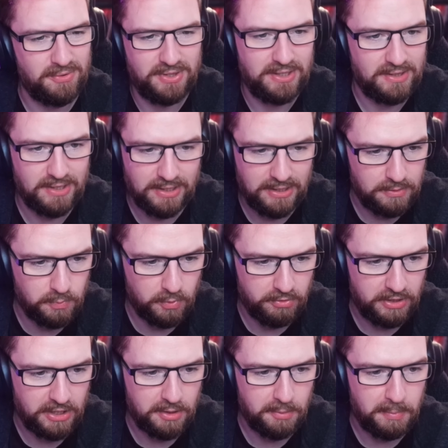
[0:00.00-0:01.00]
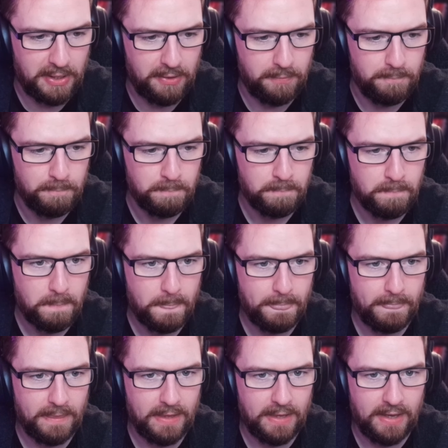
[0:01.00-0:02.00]
I need worrying about.
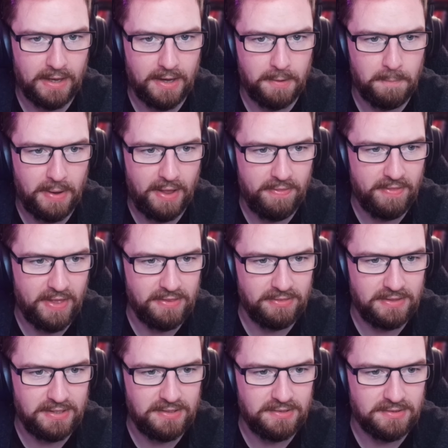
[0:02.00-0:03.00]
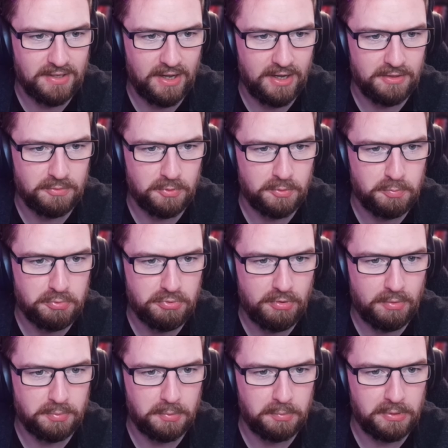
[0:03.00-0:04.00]
And then these guys would
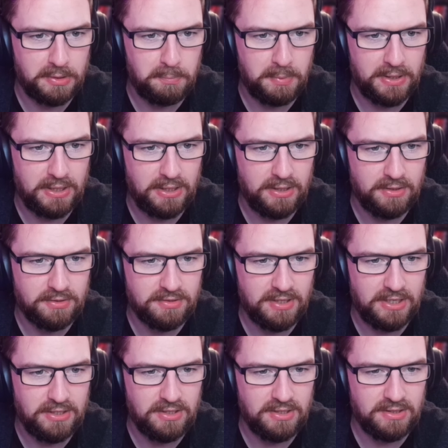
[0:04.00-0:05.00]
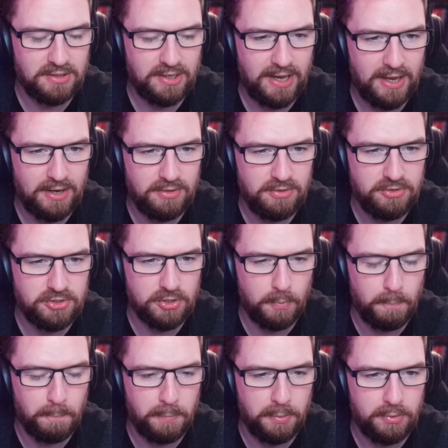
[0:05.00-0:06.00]
probably be, because they can
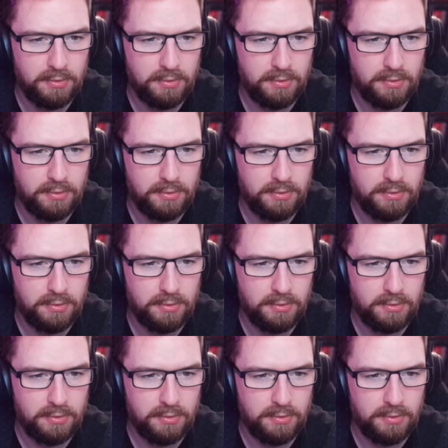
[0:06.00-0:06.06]
jump.